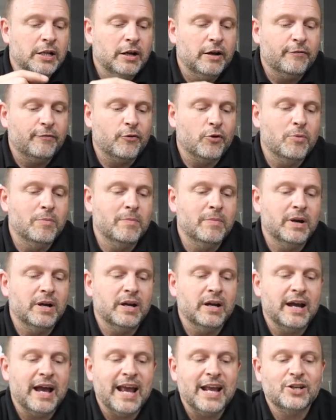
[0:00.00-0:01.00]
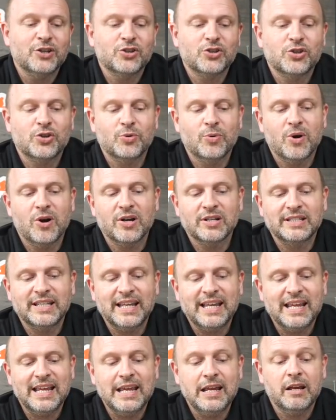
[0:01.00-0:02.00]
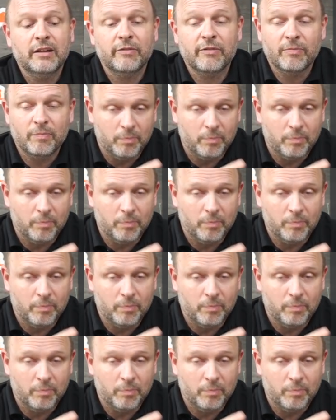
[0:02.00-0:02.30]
from uh, H two R D.